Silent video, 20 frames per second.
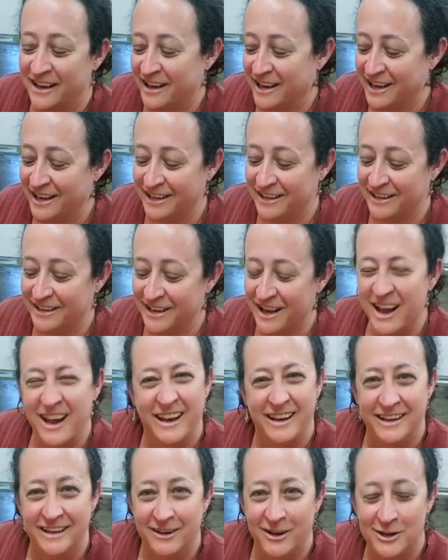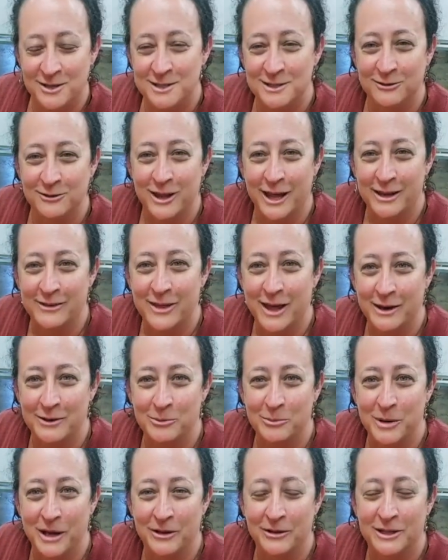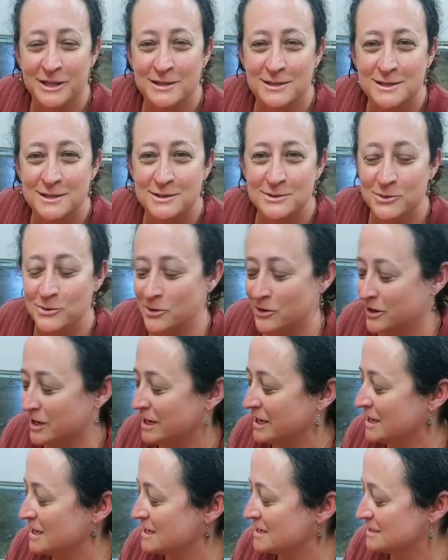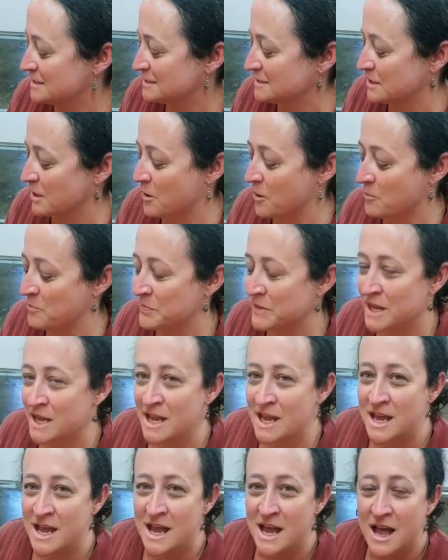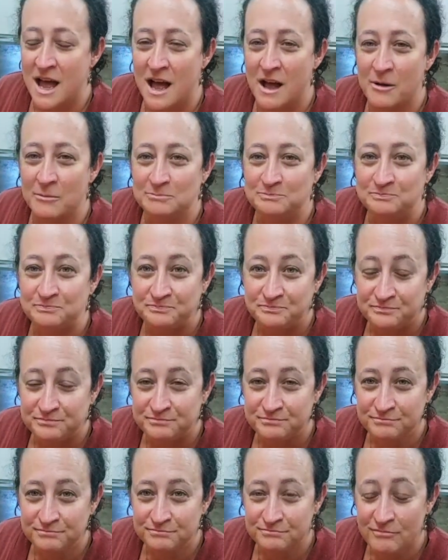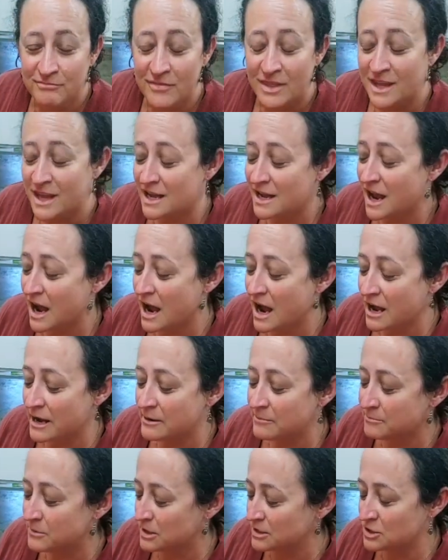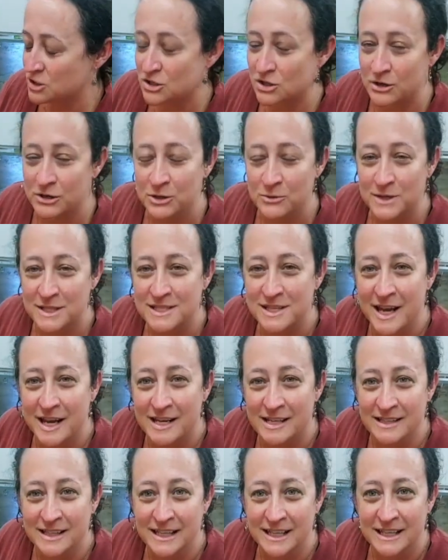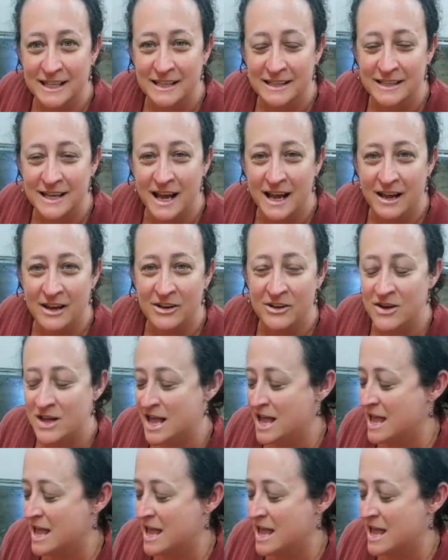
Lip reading: And I also like that about his story. So I'm going to show you a technique now.